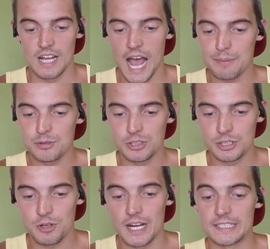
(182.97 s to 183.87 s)
Absolutely
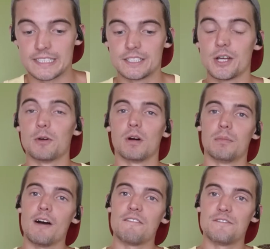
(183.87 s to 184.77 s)
crazy. So
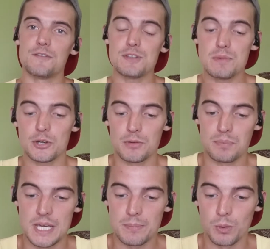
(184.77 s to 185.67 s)
about 50 million
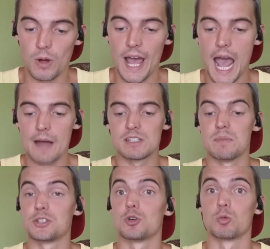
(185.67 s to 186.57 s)
people have
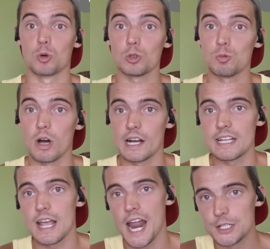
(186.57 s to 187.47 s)
dementia worldwide,
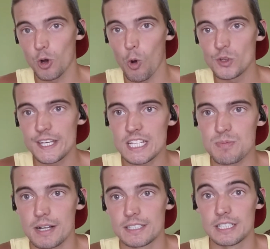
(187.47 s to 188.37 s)
and it's only
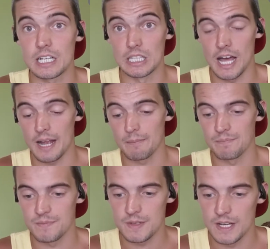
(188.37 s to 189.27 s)
expected to climb,
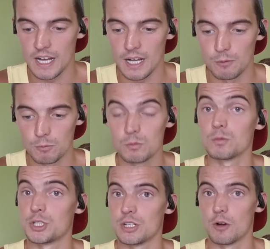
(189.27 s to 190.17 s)

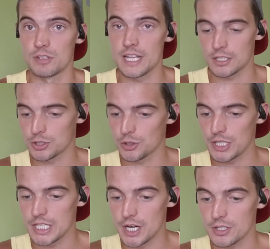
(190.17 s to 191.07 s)
which is over the next 30
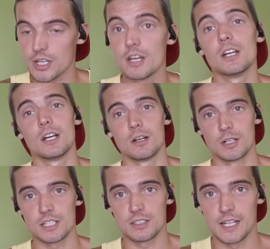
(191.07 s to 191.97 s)
years.
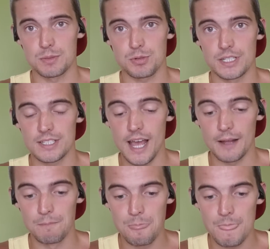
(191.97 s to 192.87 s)
That's pretty
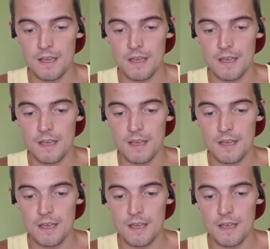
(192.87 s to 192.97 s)
sad.